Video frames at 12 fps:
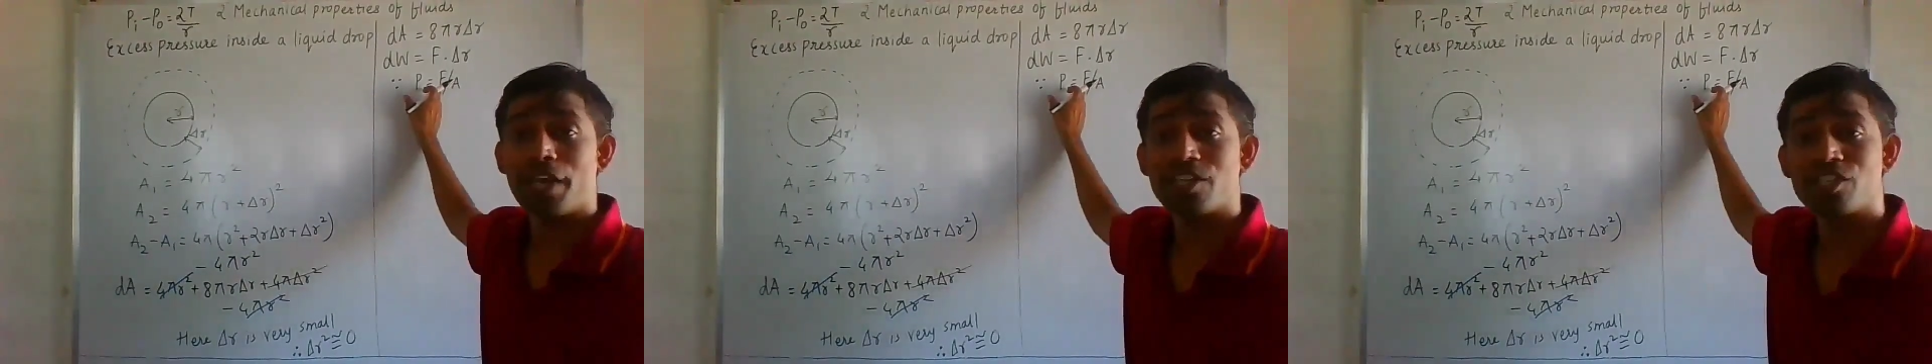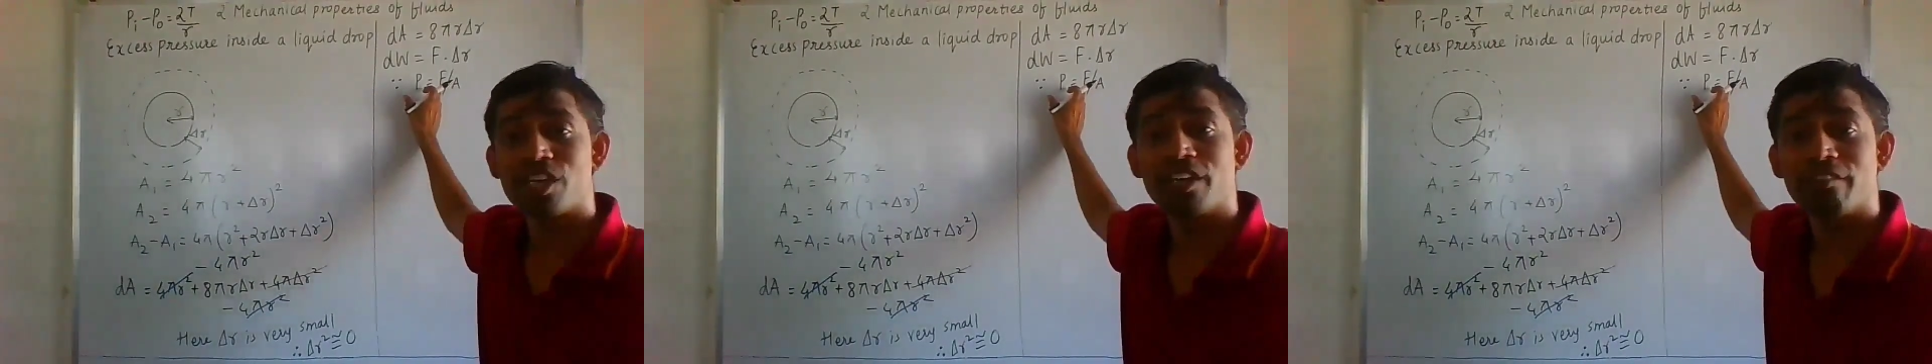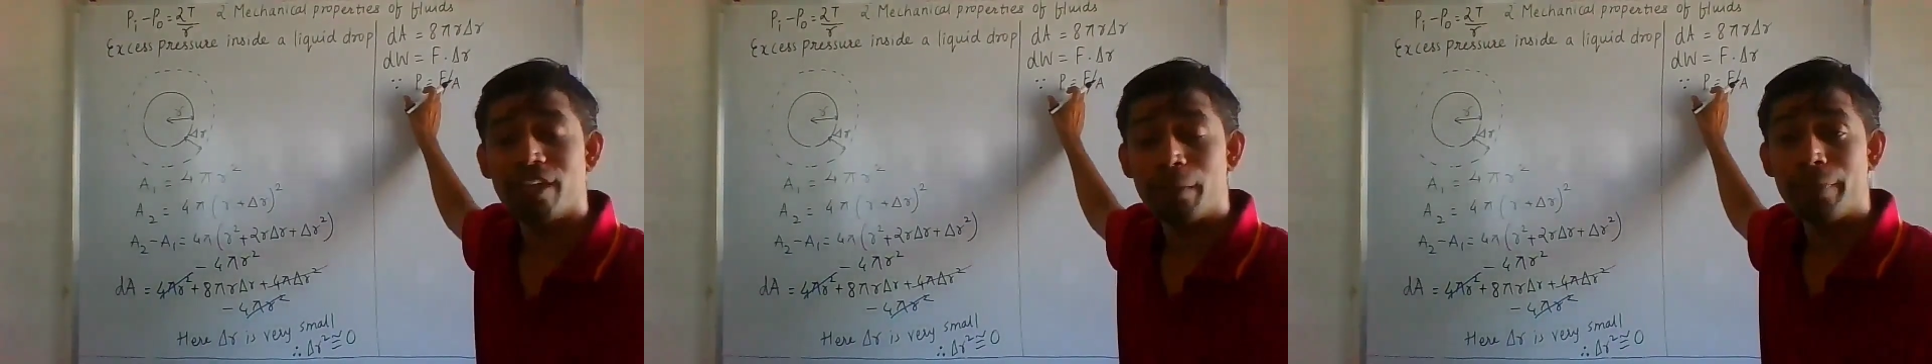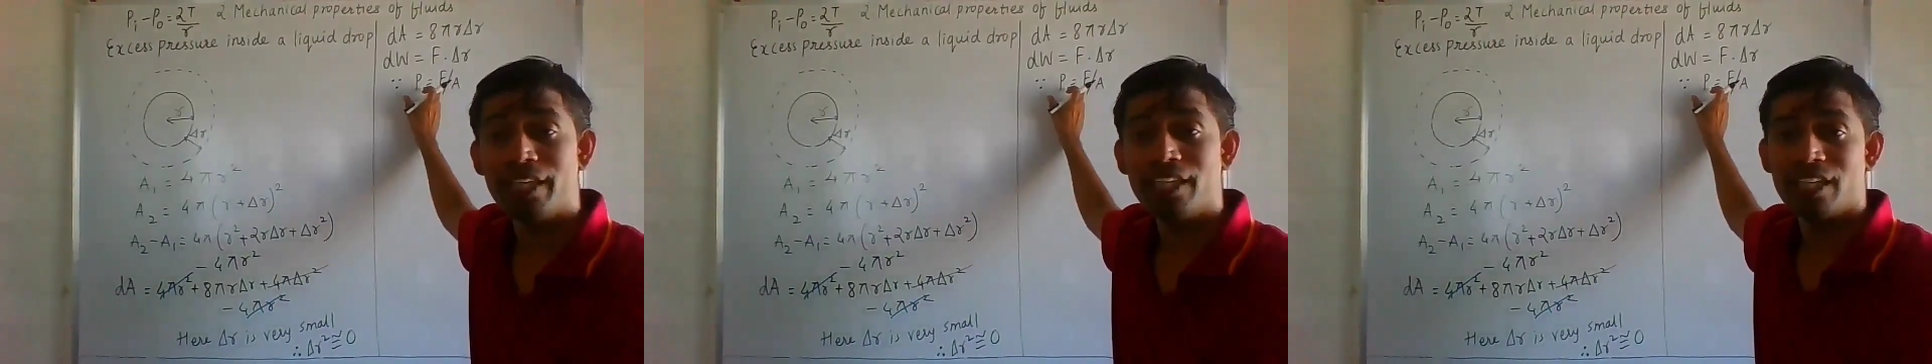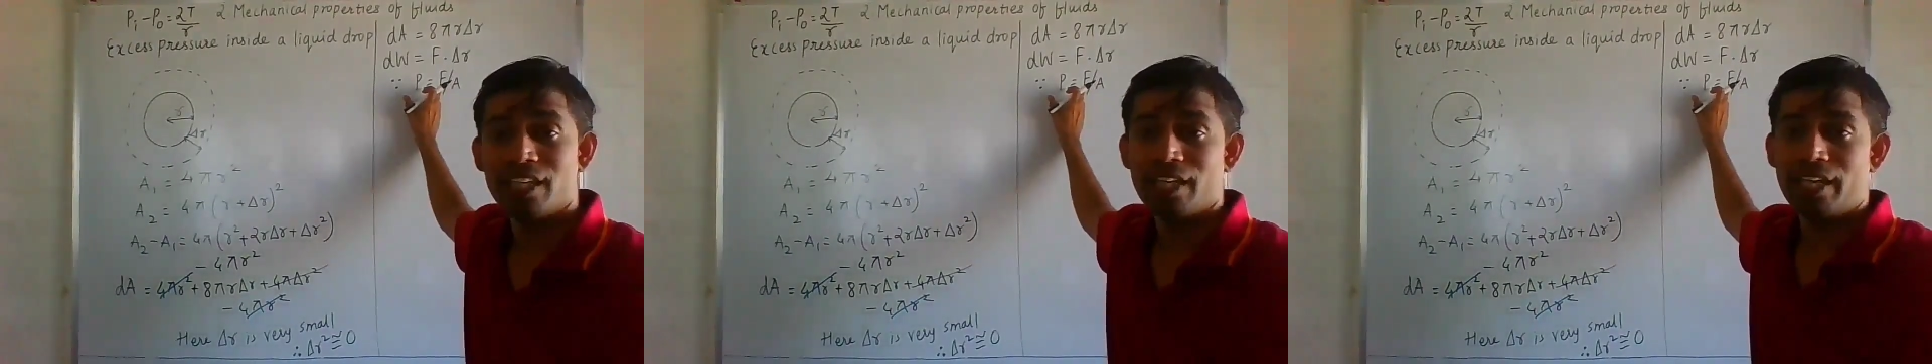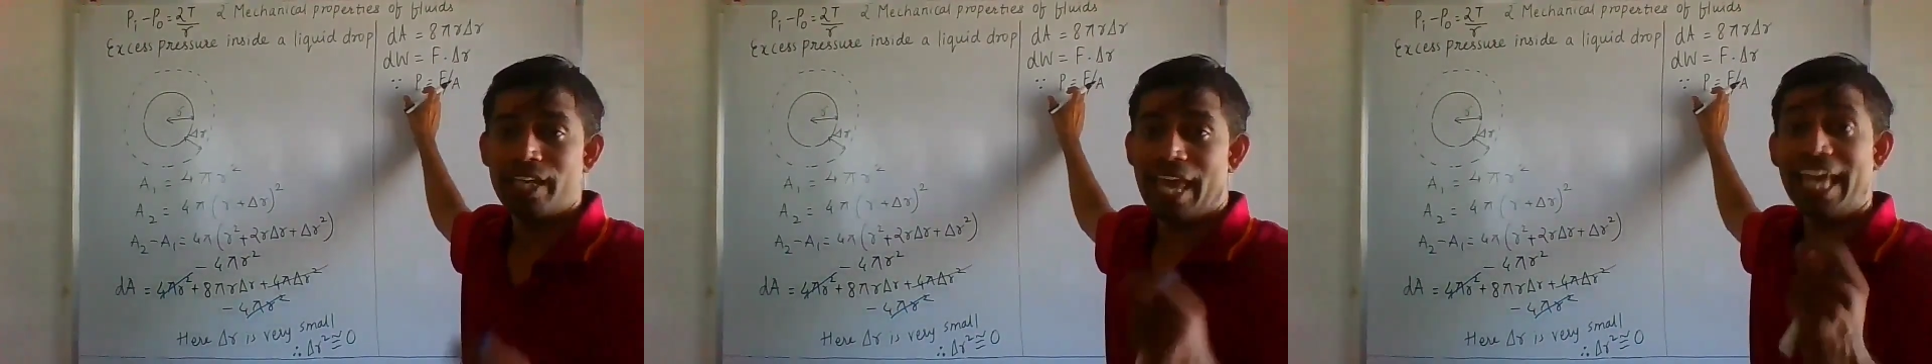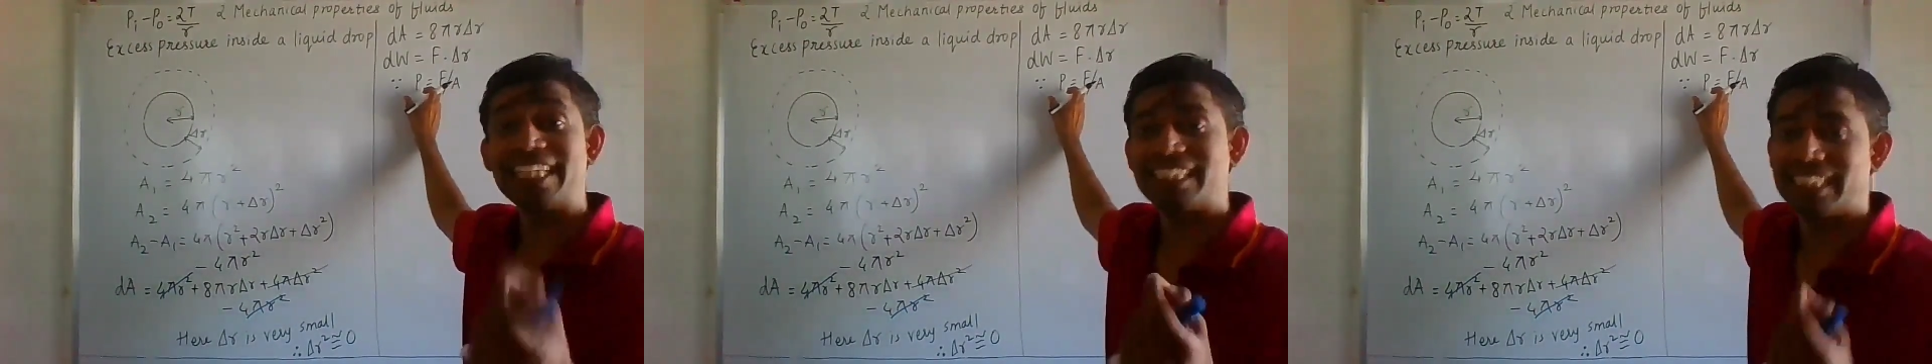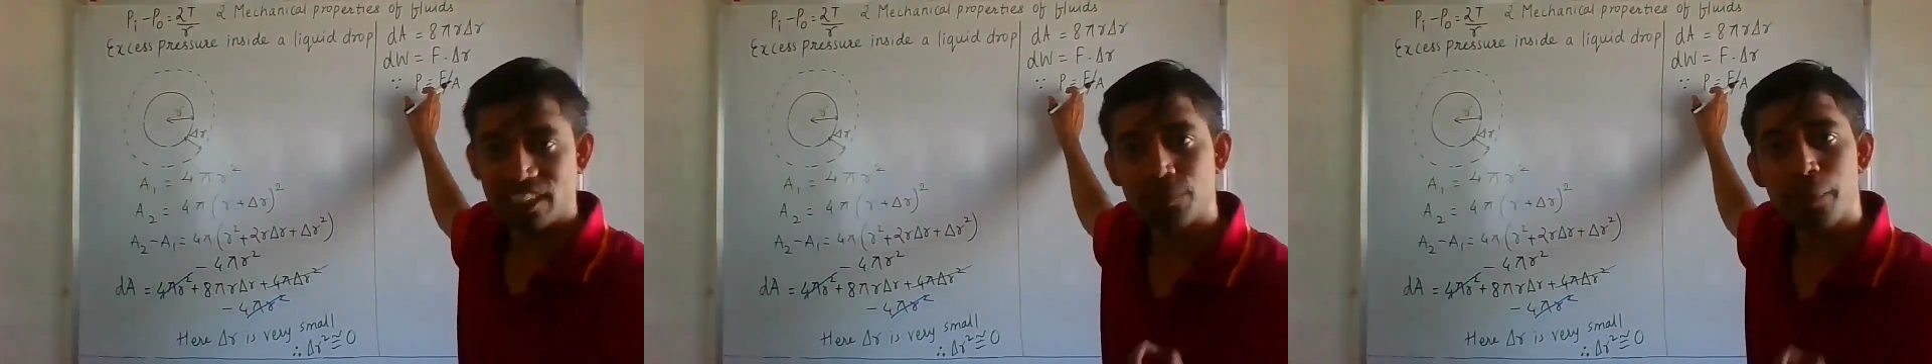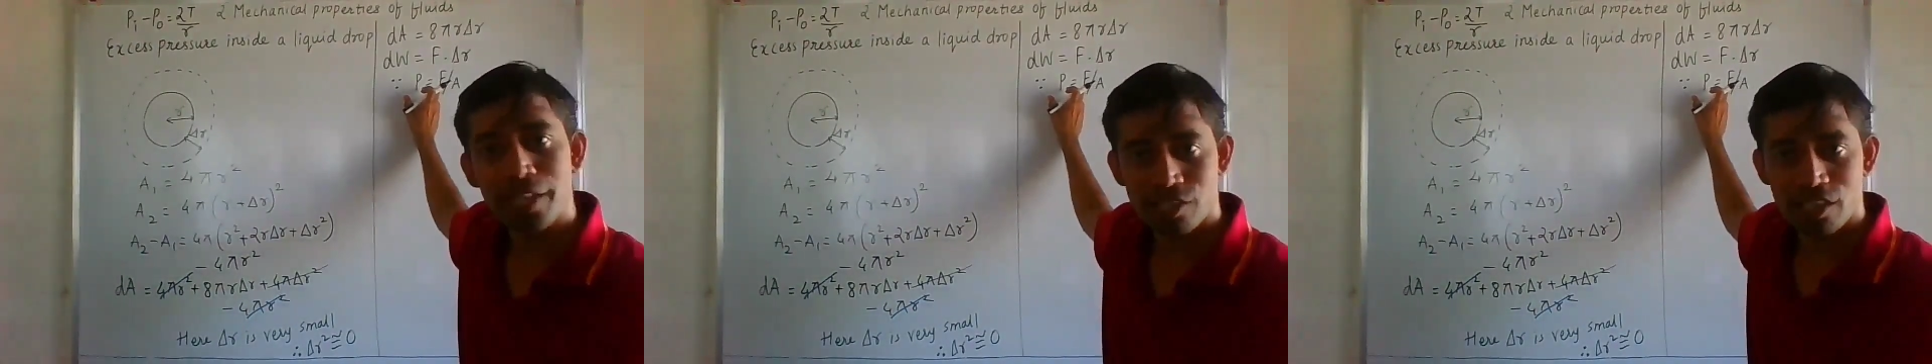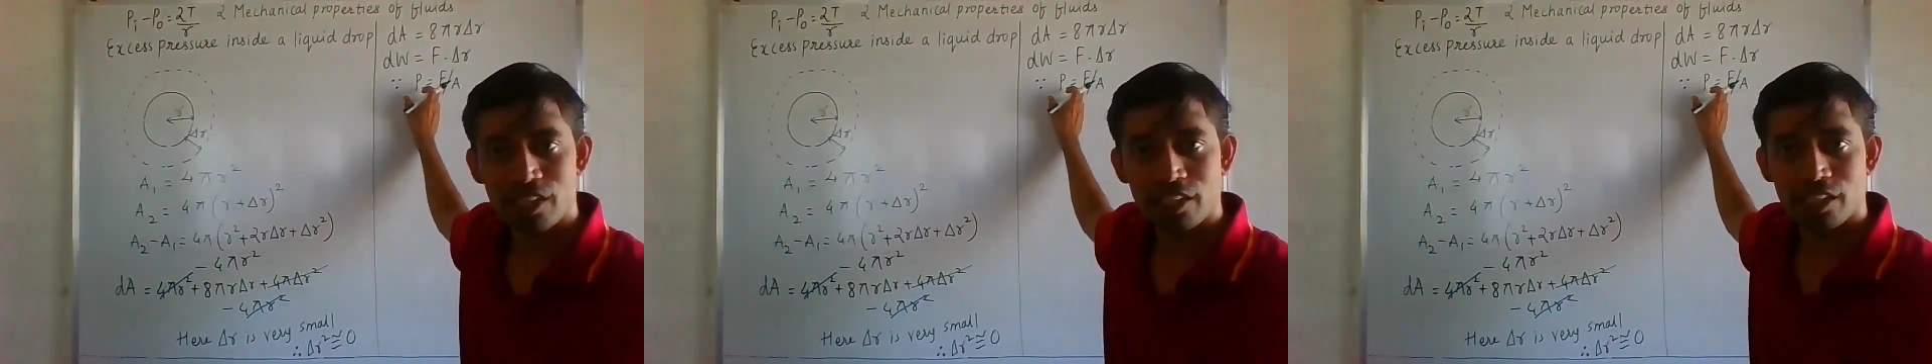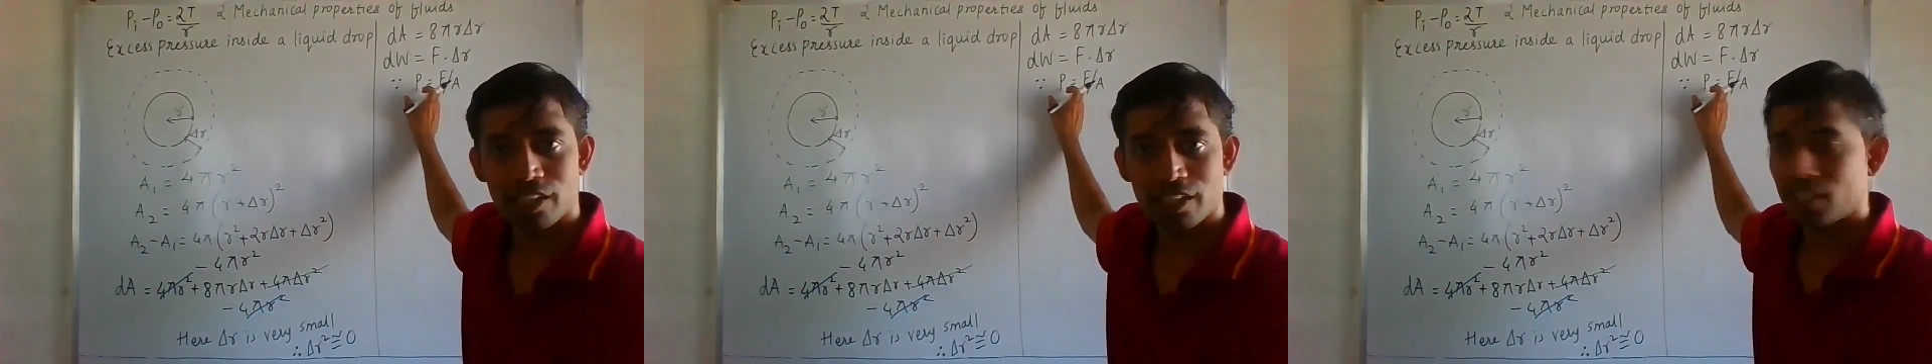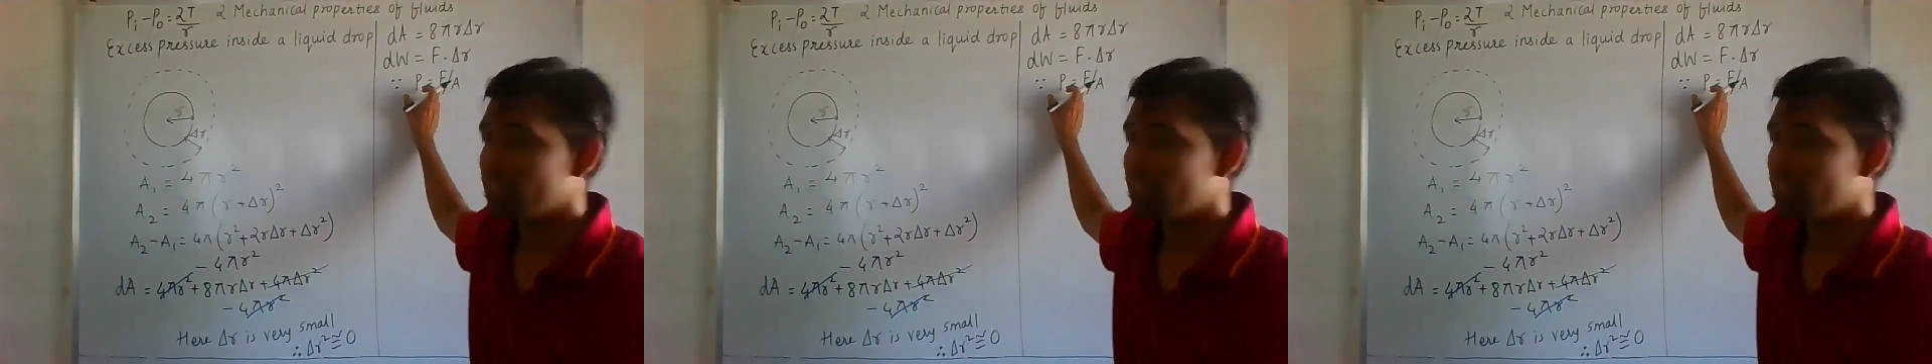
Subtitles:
pressure will be excess pressure.